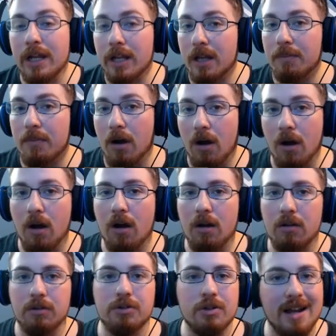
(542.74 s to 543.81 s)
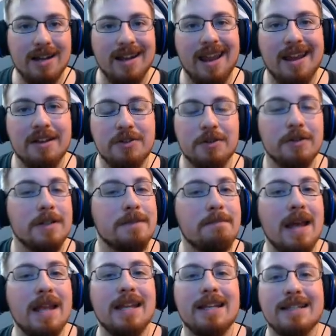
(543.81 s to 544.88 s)
them all, trying to answer as
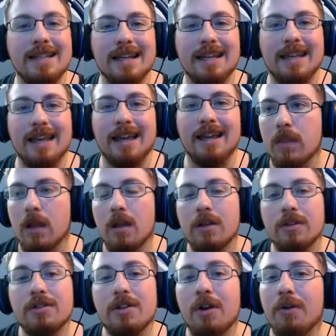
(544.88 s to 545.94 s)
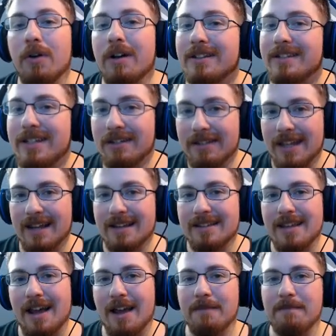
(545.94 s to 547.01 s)
many as I can. So until next
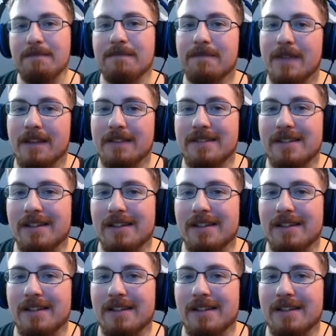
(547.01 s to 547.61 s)
time, I'll see you